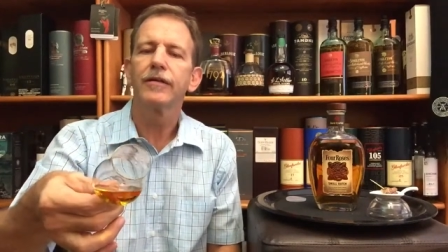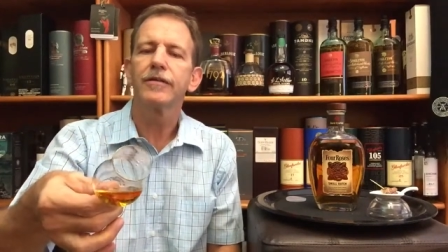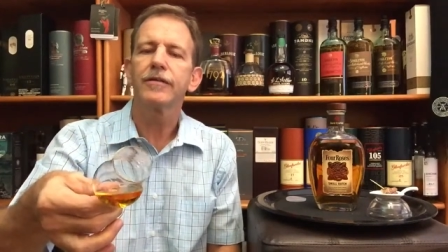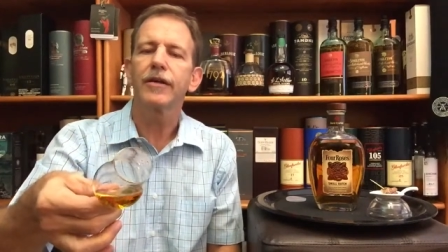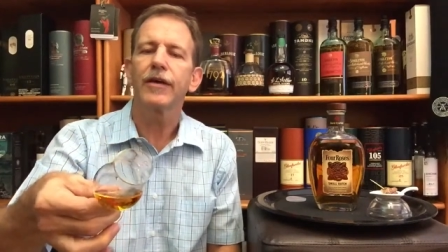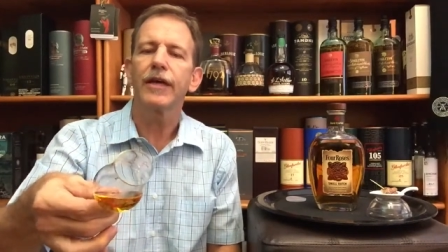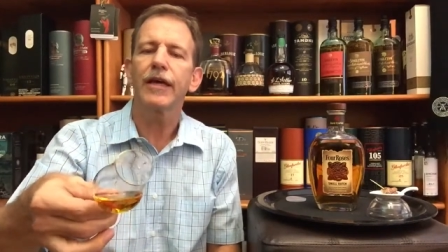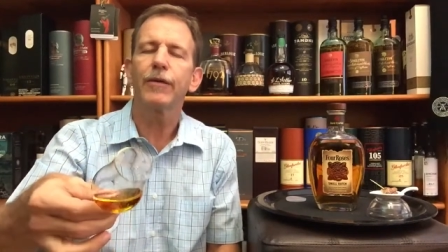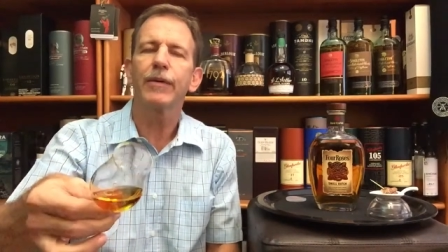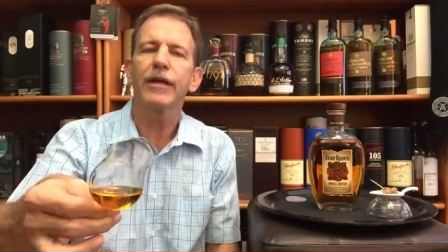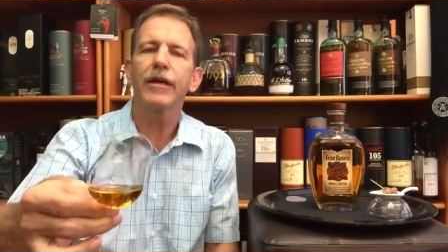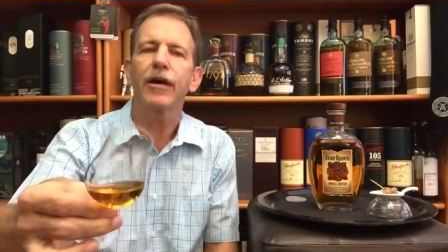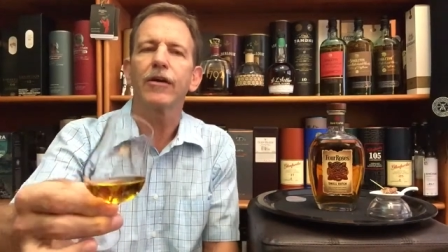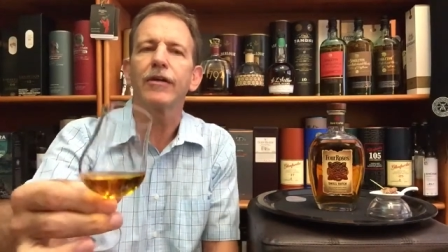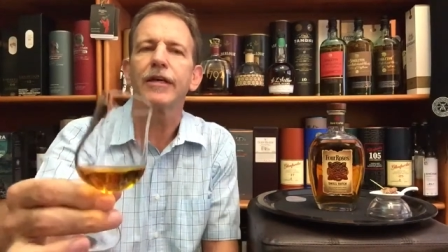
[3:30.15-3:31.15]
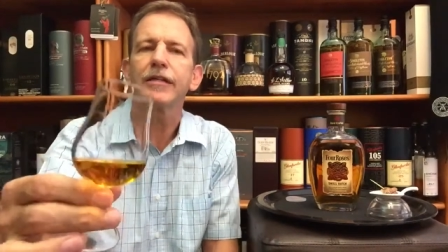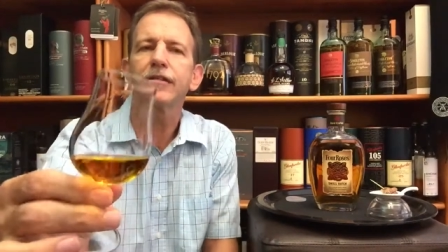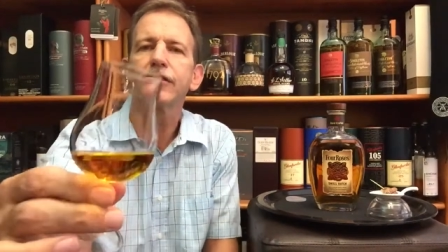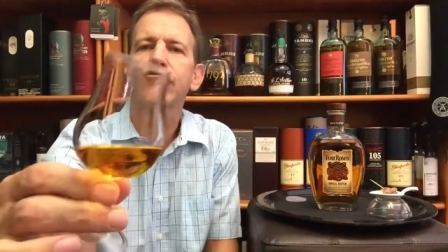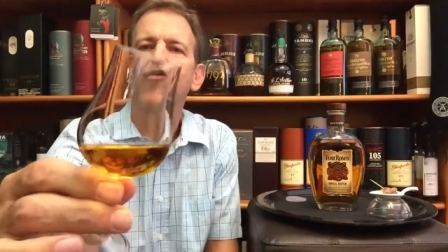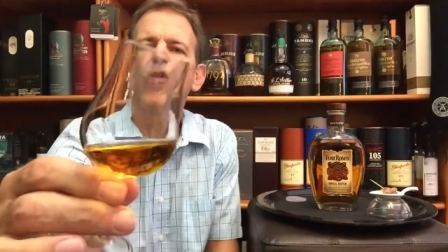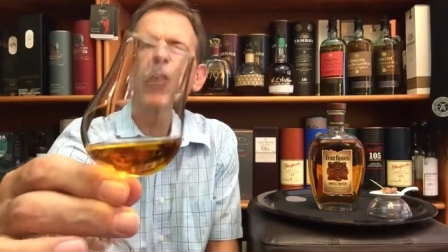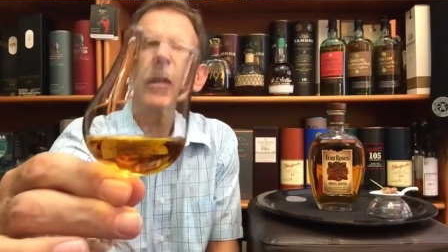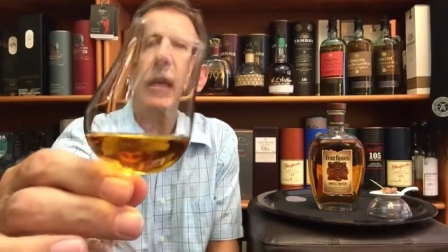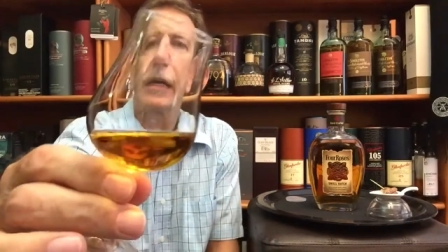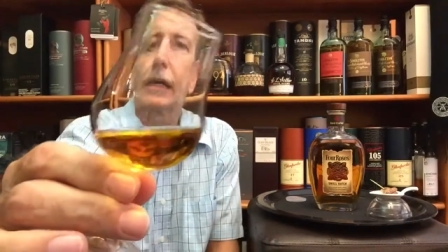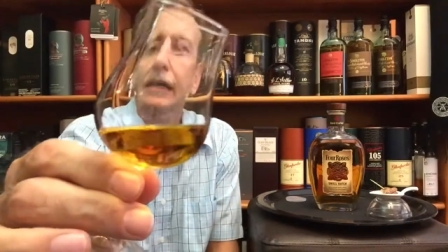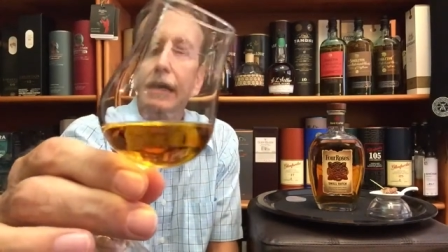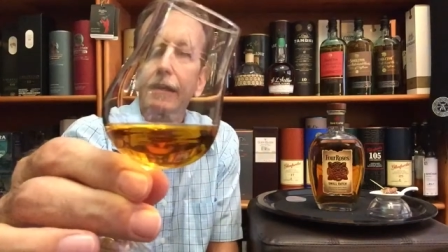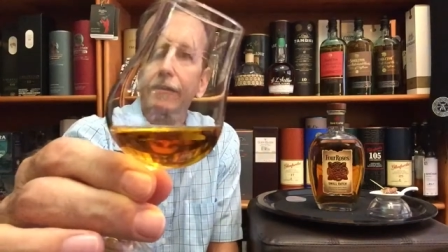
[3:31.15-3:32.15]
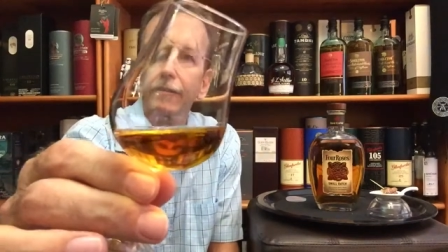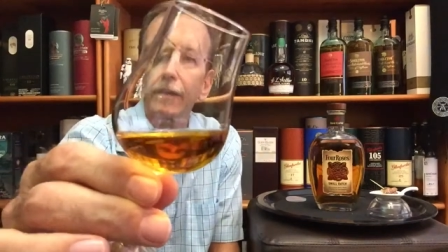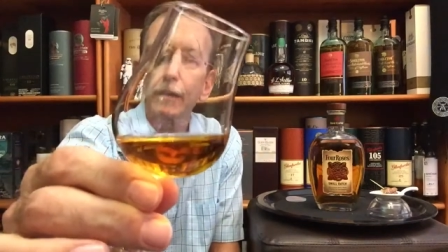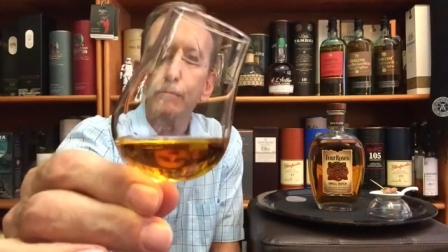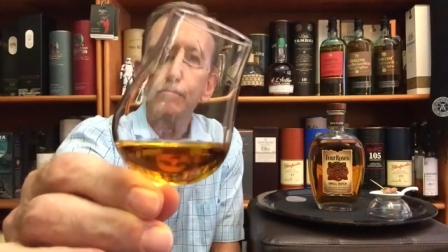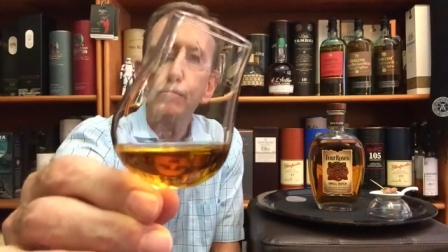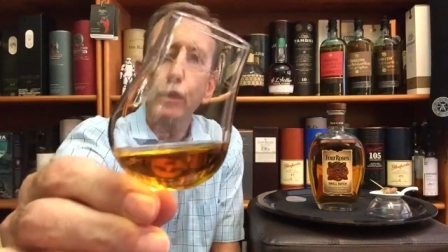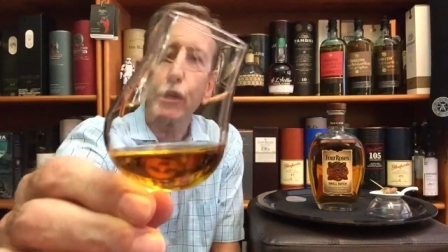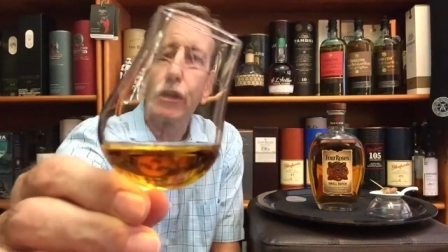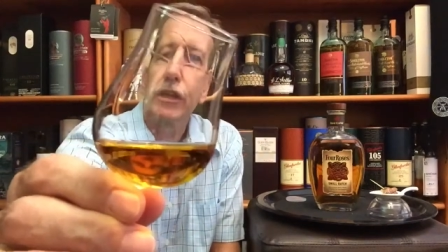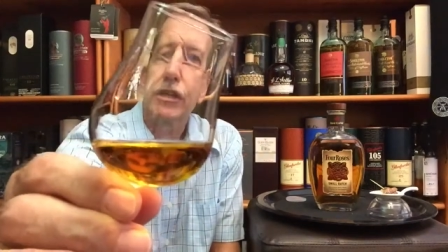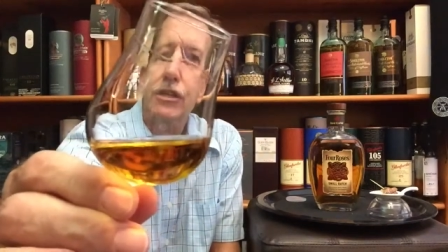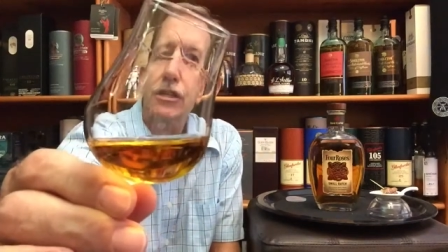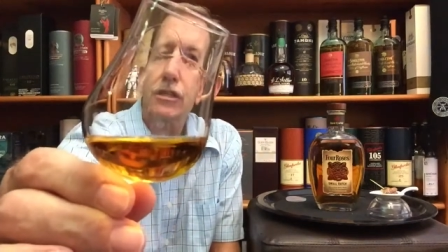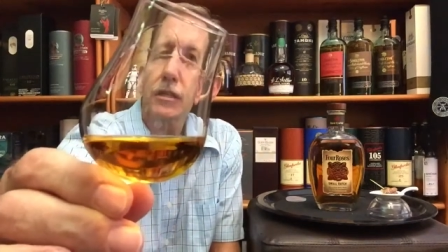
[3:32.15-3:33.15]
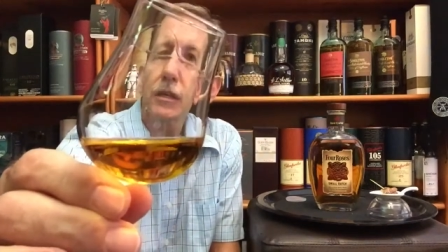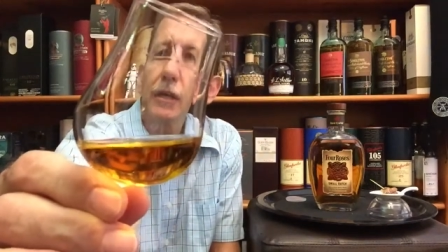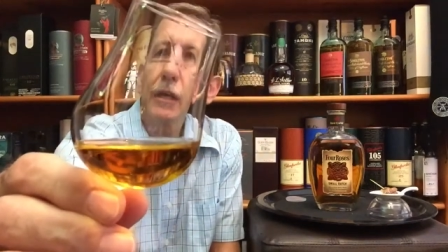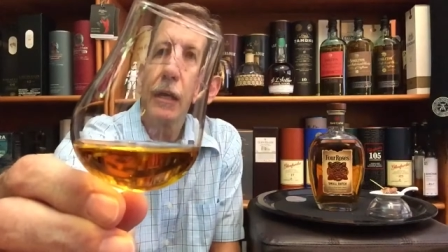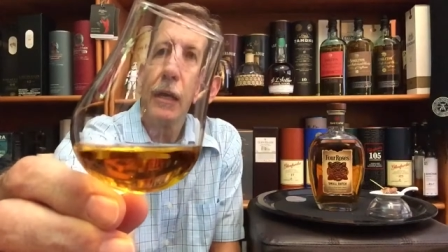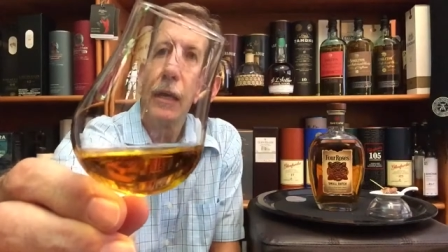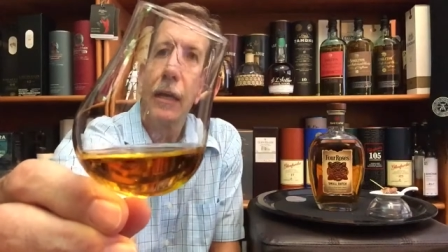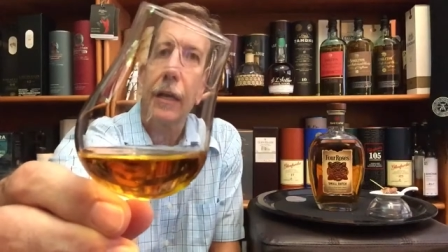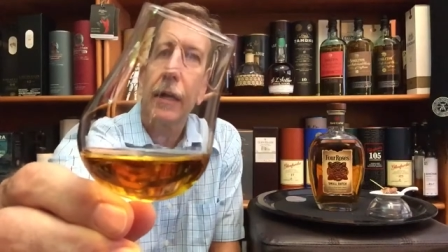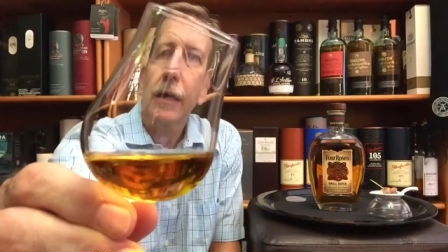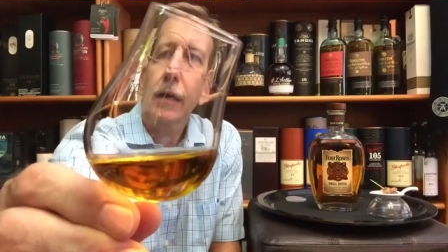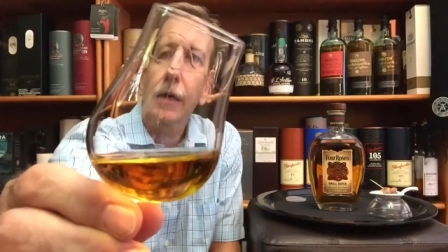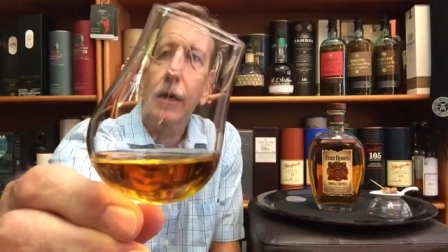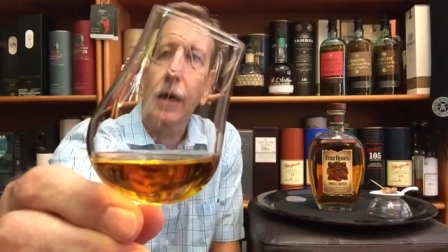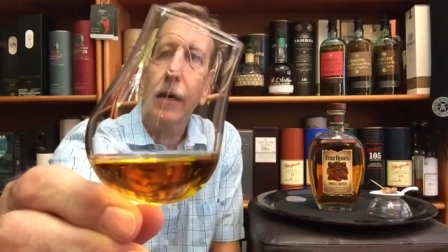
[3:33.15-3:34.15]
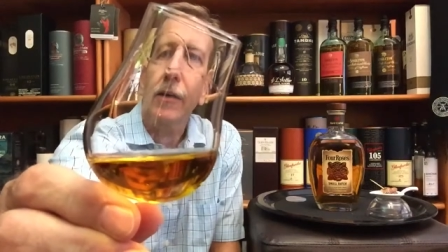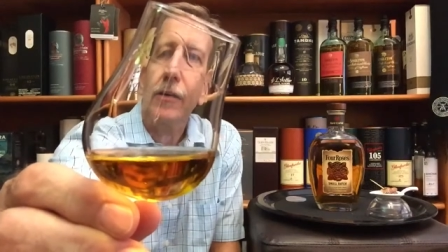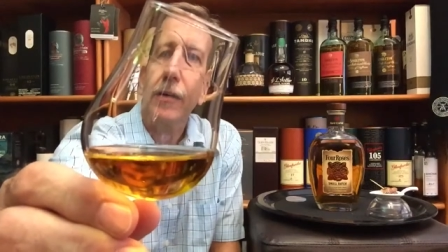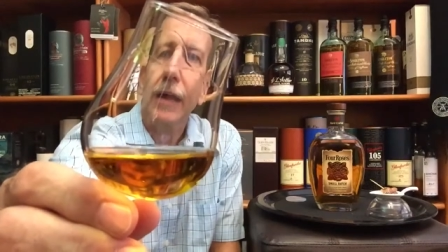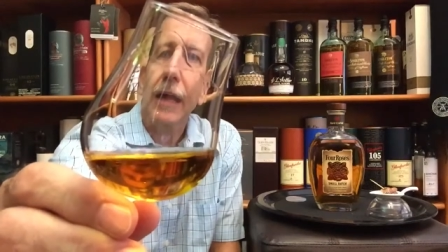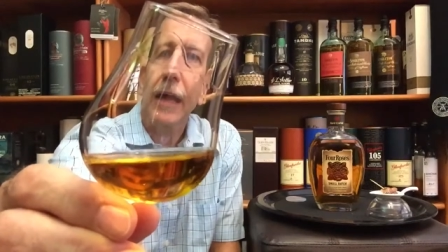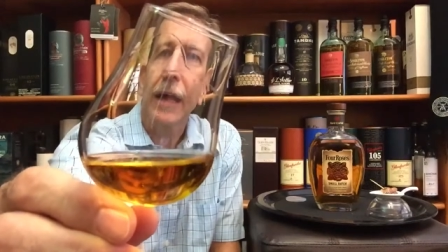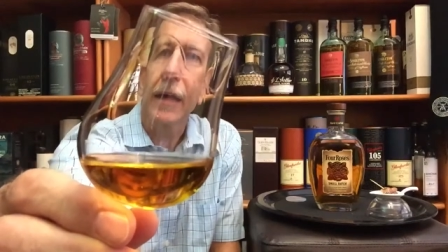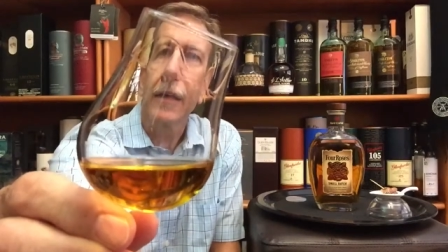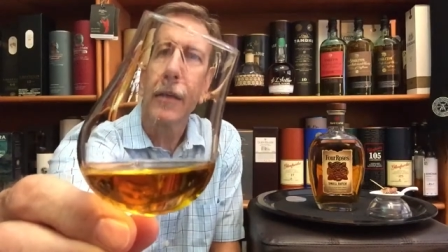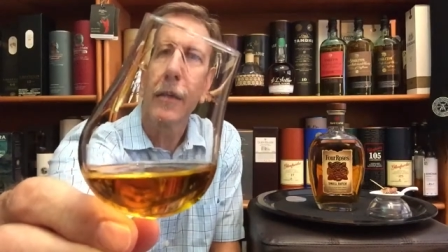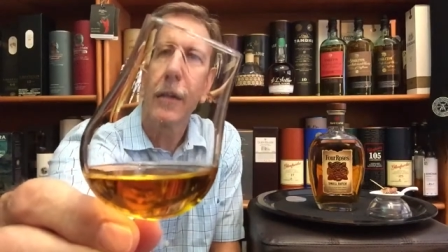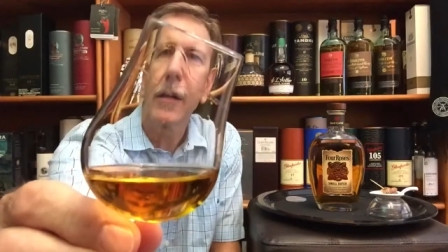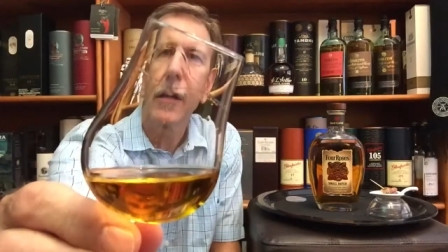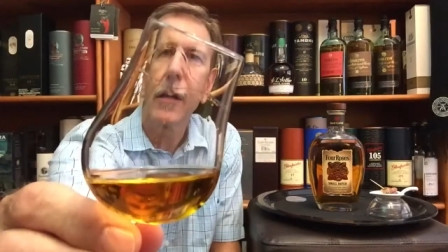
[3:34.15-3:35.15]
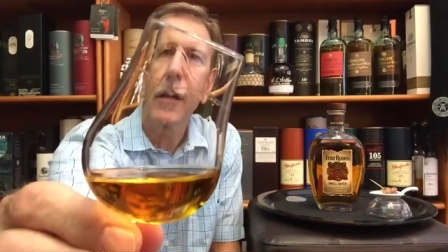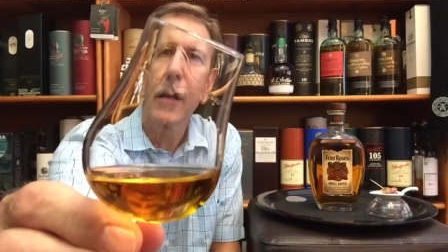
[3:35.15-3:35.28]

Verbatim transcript: So here we go. Let's start with the color, a burnished color, and